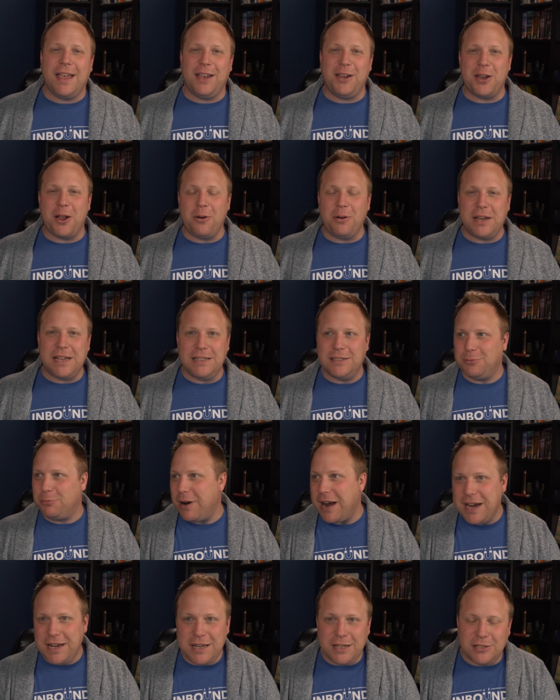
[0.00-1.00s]
and he's
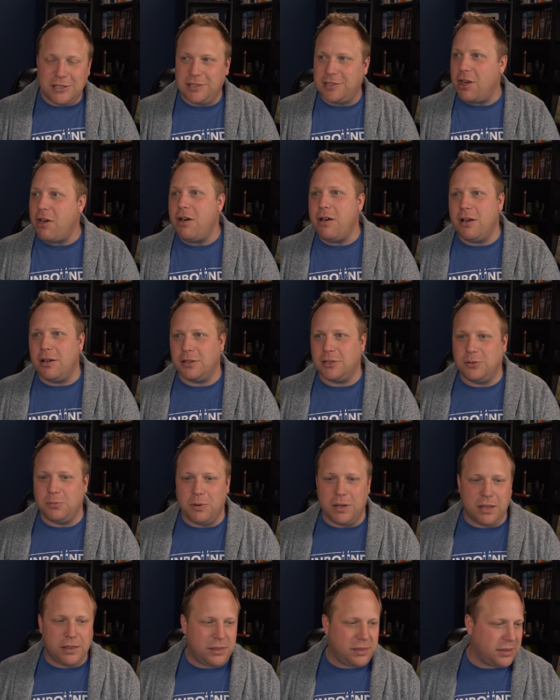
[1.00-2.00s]
writing songs
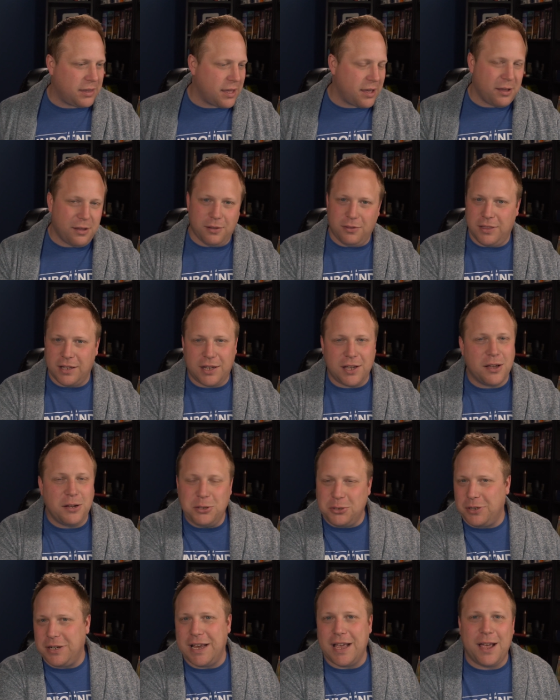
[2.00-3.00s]
with the
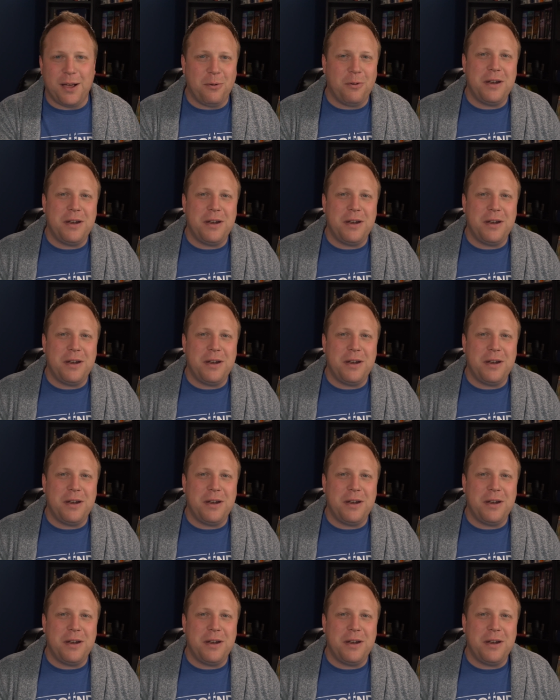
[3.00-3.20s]
country guy,